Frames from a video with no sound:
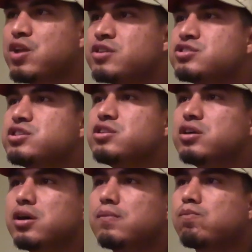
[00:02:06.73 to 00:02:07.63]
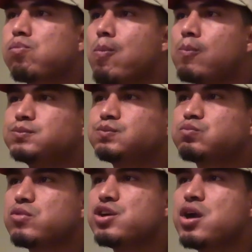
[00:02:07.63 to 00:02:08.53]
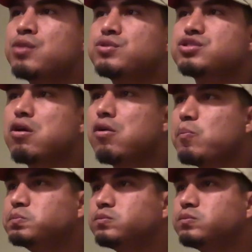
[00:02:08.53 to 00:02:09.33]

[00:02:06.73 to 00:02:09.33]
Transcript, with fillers: You can see the end result.